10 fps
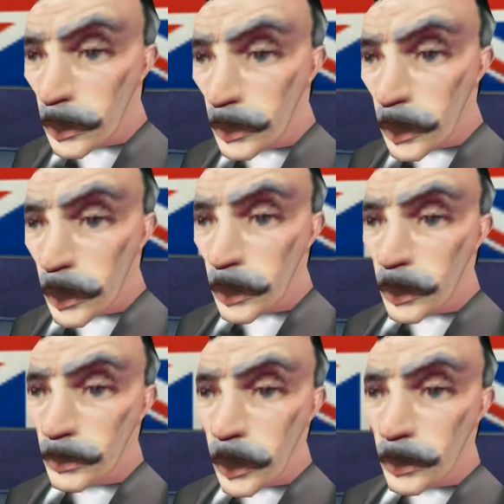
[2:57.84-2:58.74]
on why he
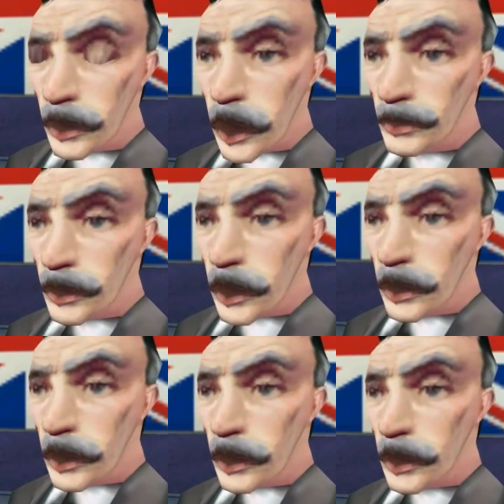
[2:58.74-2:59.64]
didn't simply
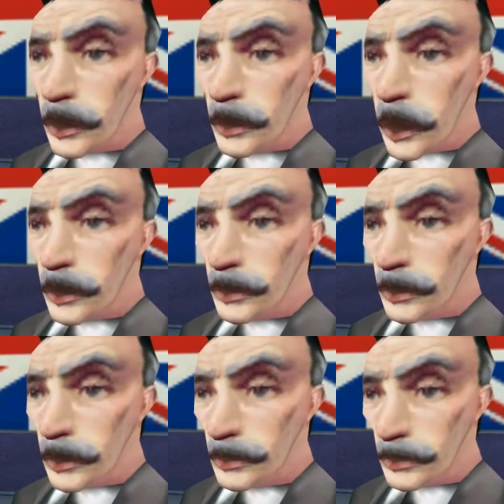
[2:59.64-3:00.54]
shoot you when he had the
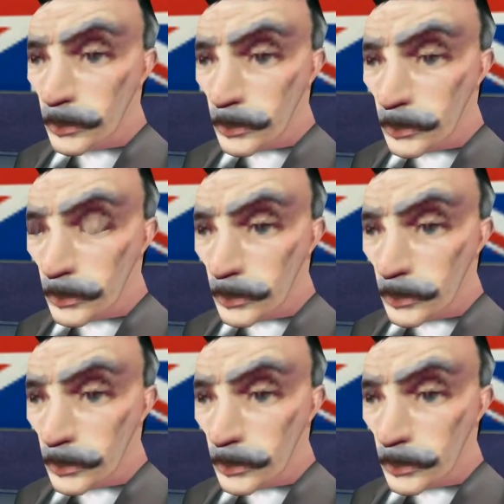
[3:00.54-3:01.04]
chance?